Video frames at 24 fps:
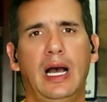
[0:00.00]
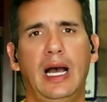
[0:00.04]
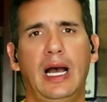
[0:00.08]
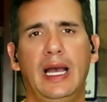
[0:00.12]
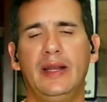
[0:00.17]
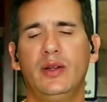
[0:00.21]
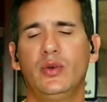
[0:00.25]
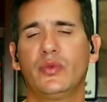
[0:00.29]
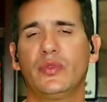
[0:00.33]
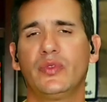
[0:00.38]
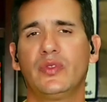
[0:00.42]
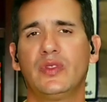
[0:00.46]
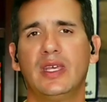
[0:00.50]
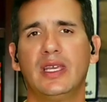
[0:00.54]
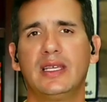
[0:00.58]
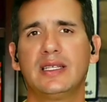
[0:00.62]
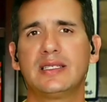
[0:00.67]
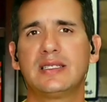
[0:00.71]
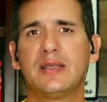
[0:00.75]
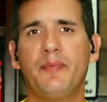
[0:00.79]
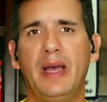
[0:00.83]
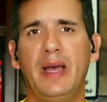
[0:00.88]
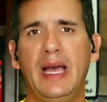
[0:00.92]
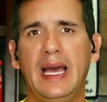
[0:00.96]
I don't think
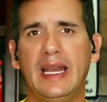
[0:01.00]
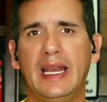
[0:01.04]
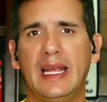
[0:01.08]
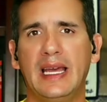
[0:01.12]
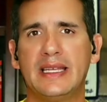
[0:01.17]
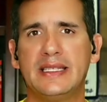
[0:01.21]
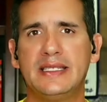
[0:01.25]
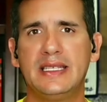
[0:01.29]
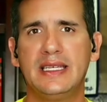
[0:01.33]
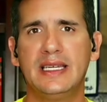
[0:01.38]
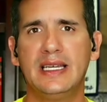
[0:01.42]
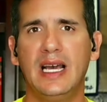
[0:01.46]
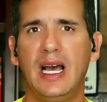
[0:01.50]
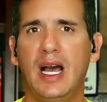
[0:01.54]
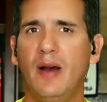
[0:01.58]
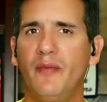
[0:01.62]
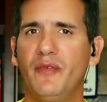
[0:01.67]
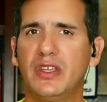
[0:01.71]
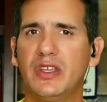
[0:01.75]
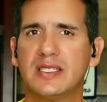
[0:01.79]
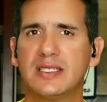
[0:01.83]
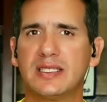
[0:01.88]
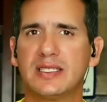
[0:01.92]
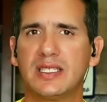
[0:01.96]
it's a bad idea.
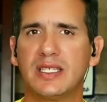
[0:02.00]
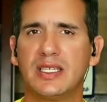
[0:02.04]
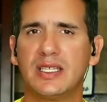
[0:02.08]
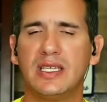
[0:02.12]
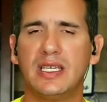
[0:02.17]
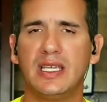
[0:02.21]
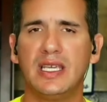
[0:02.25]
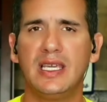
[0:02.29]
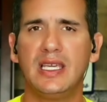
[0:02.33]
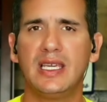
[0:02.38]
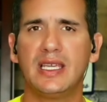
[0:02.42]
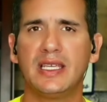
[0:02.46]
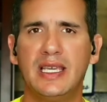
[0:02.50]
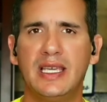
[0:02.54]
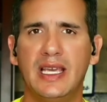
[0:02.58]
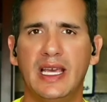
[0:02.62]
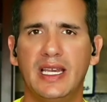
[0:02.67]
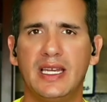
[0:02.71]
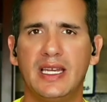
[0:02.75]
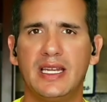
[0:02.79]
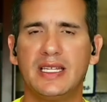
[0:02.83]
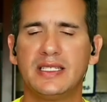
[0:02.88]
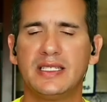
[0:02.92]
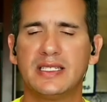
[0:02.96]
Obviously, Ian
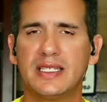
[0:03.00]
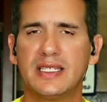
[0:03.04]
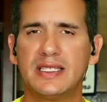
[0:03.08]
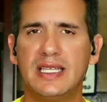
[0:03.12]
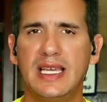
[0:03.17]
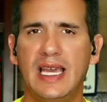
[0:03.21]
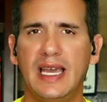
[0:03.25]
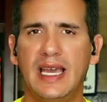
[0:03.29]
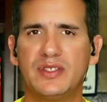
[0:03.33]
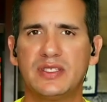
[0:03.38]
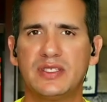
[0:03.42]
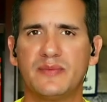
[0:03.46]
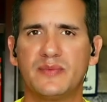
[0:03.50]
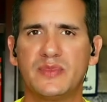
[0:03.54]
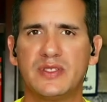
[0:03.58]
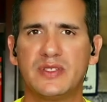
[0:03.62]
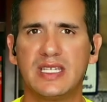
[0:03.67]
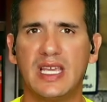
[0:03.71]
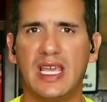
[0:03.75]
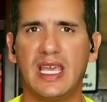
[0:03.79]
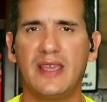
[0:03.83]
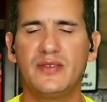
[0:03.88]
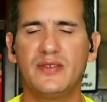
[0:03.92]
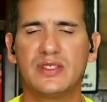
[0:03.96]
Kennedy does have some
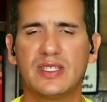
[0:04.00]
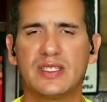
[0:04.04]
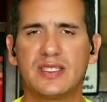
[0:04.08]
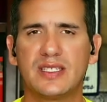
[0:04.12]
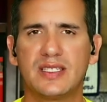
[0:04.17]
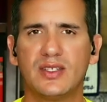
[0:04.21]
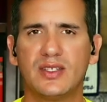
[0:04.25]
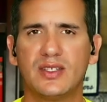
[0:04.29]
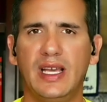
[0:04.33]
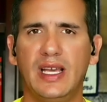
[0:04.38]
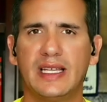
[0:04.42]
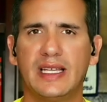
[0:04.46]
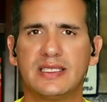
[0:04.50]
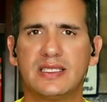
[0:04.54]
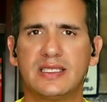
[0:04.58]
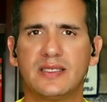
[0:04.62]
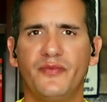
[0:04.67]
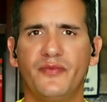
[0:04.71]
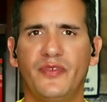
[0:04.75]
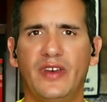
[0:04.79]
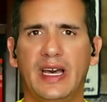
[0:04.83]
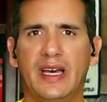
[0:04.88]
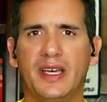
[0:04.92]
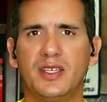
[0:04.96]
saves and still has
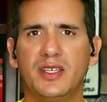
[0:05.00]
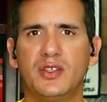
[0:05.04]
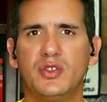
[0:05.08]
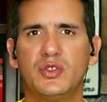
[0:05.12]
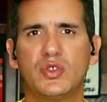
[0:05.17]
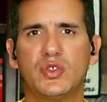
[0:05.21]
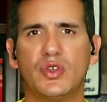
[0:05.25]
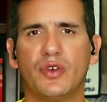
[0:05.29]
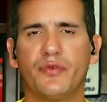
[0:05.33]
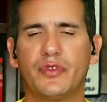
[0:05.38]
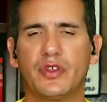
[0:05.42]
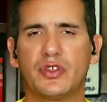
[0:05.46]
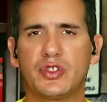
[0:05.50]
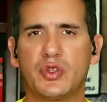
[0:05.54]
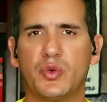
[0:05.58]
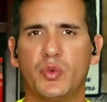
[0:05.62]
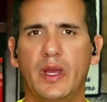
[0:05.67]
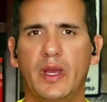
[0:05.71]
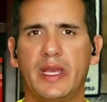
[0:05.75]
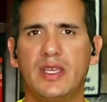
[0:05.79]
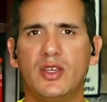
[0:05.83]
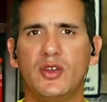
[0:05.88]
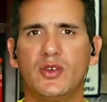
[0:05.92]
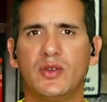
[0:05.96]
some value. So if there's a
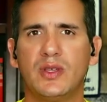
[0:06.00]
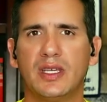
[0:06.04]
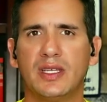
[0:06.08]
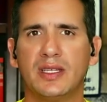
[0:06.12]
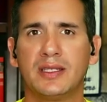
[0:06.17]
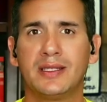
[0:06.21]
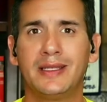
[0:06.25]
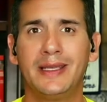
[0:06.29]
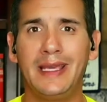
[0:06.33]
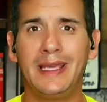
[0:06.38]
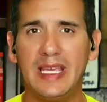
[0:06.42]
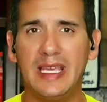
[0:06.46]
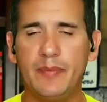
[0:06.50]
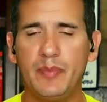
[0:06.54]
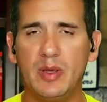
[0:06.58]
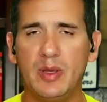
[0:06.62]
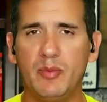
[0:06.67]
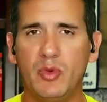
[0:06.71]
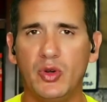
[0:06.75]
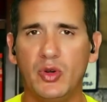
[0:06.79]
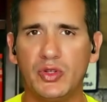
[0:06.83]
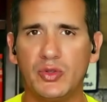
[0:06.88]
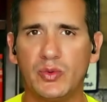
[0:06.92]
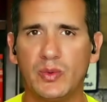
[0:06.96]
way you can keep
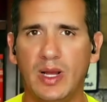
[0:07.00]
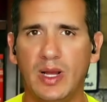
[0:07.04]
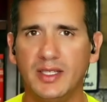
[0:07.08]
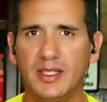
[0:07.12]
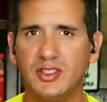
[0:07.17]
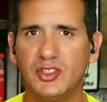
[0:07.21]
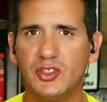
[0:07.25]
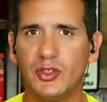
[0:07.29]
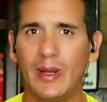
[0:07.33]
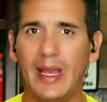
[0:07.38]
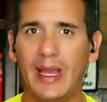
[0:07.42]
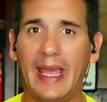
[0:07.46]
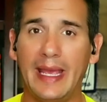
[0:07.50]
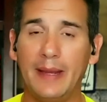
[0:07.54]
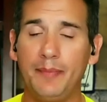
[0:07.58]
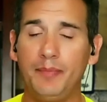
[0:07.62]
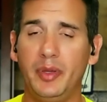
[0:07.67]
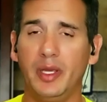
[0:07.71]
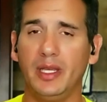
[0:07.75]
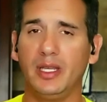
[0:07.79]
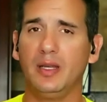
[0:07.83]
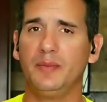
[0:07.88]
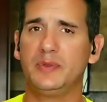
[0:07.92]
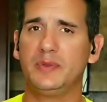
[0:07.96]
him on the roster and
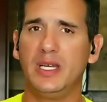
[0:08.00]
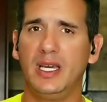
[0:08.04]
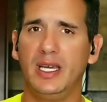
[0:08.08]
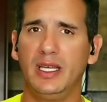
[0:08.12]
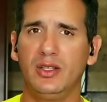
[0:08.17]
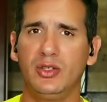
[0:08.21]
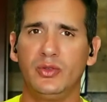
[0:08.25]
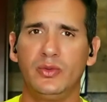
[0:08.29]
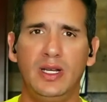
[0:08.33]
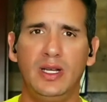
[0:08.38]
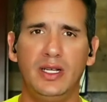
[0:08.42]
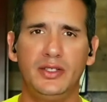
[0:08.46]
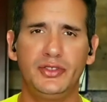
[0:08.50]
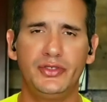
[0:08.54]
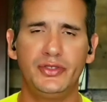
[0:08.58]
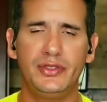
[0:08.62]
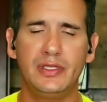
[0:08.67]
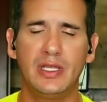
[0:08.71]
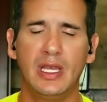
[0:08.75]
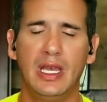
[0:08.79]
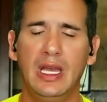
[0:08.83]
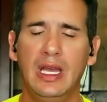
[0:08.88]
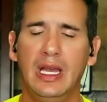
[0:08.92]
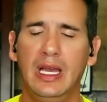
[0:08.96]
pick up Tyler
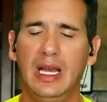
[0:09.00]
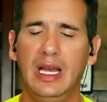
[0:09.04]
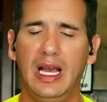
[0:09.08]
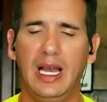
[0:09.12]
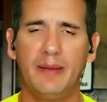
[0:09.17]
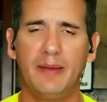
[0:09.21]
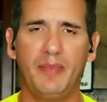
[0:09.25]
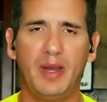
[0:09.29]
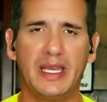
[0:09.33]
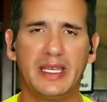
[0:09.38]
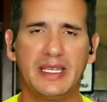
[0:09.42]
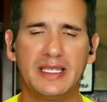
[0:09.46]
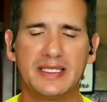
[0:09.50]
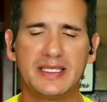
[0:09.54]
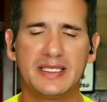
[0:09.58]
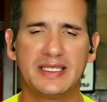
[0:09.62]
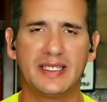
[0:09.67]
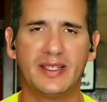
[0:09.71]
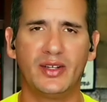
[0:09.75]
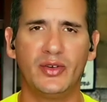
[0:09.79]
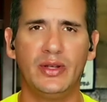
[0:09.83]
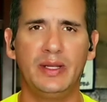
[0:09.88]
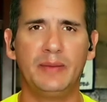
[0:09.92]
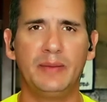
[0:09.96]
Rogers, I might
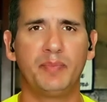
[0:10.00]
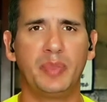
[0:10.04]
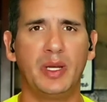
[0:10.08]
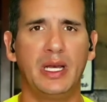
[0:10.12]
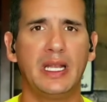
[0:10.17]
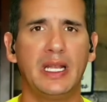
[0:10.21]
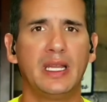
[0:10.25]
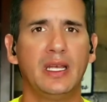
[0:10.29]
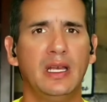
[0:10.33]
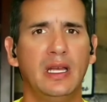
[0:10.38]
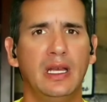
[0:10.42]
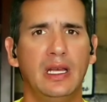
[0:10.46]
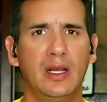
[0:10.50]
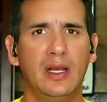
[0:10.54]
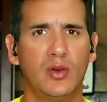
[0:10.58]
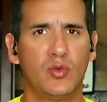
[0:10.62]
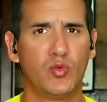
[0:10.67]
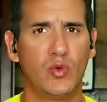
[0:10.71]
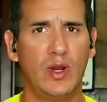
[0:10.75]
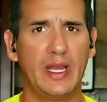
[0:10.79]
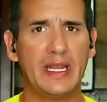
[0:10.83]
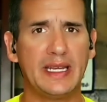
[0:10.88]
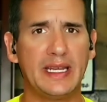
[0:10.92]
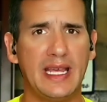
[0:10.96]
consider it. But
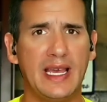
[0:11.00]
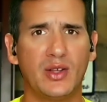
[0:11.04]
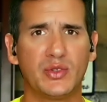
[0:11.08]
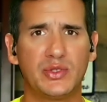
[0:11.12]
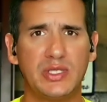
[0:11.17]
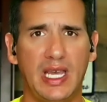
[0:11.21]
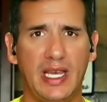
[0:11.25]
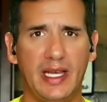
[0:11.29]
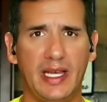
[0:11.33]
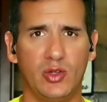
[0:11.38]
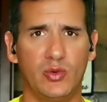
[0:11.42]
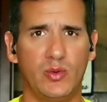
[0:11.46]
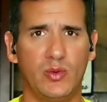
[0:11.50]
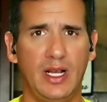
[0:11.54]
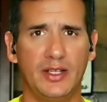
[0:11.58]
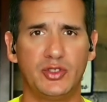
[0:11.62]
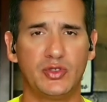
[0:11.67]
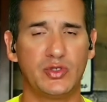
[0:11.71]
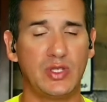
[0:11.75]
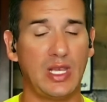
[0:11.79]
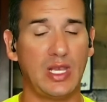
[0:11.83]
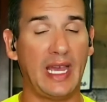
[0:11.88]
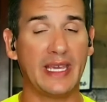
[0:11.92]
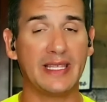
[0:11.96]
right now, Tyler
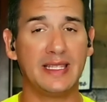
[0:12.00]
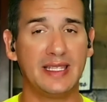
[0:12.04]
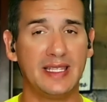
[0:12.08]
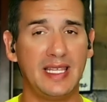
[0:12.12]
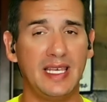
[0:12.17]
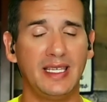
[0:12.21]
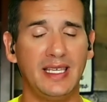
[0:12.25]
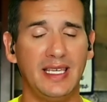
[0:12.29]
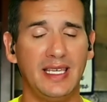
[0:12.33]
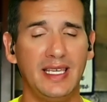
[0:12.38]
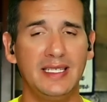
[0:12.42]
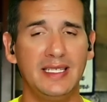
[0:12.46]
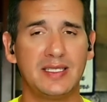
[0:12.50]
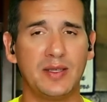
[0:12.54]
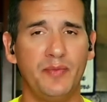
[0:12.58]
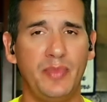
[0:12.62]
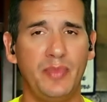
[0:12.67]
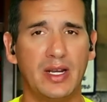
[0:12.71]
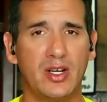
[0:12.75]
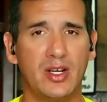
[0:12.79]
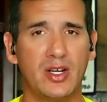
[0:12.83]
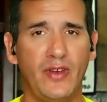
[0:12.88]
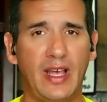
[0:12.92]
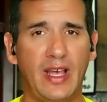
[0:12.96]
Rogers, I think, is a
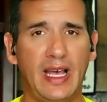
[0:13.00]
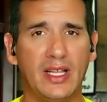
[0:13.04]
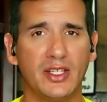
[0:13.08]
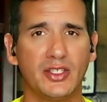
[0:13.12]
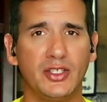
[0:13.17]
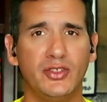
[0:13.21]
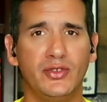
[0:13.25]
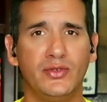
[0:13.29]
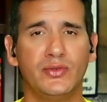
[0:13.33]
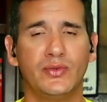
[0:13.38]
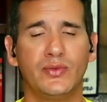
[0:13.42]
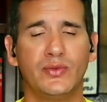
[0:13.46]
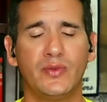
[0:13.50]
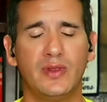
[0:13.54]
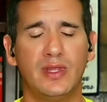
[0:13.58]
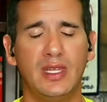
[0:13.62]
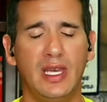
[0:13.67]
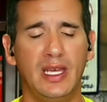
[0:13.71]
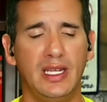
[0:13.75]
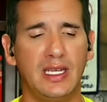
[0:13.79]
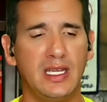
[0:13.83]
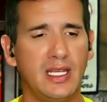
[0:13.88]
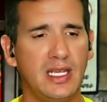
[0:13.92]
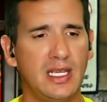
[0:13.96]
better value
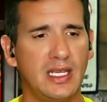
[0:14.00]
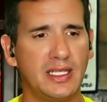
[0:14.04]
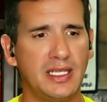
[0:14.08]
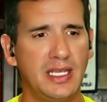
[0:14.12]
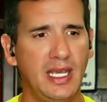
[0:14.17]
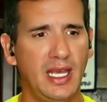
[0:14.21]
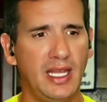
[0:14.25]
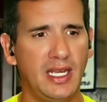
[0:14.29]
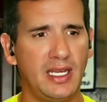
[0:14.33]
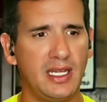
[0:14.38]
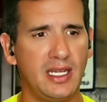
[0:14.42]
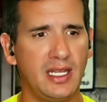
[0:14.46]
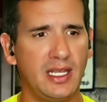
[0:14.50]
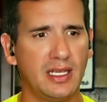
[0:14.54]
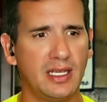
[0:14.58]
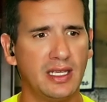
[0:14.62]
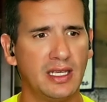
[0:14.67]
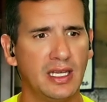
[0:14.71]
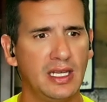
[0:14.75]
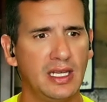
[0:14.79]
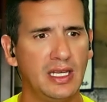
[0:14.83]
than Ian Kennedy.